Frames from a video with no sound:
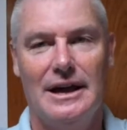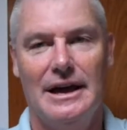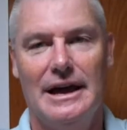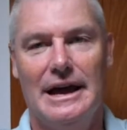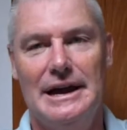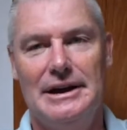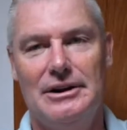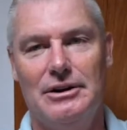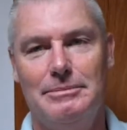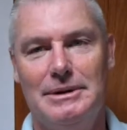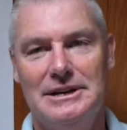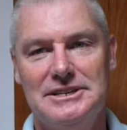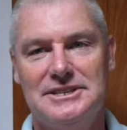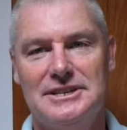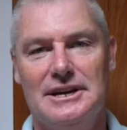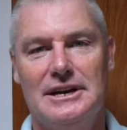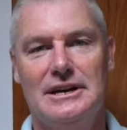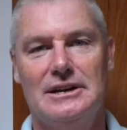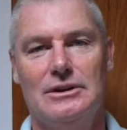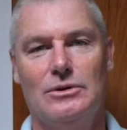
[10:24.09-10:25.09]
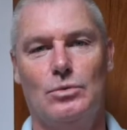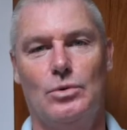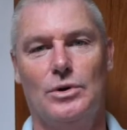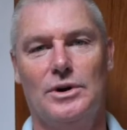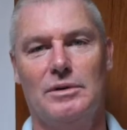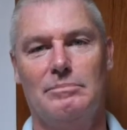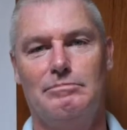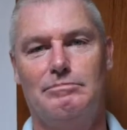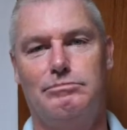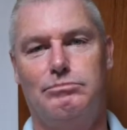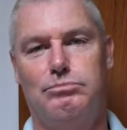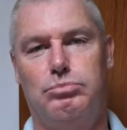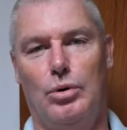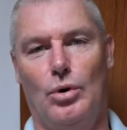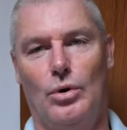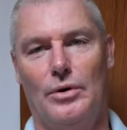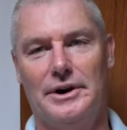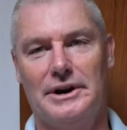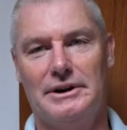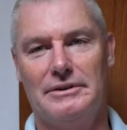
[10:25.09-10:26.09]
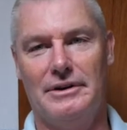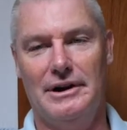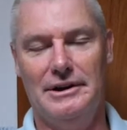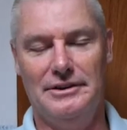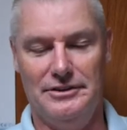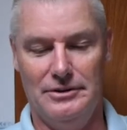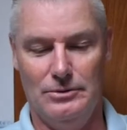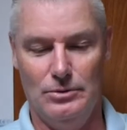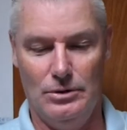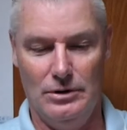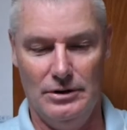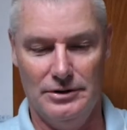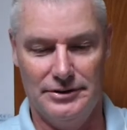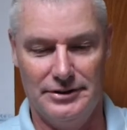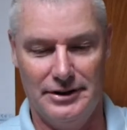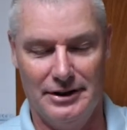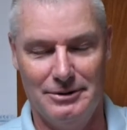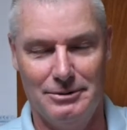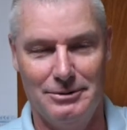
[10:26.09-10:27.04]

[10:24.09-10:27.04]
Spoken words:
And I must say, what a boring race it was.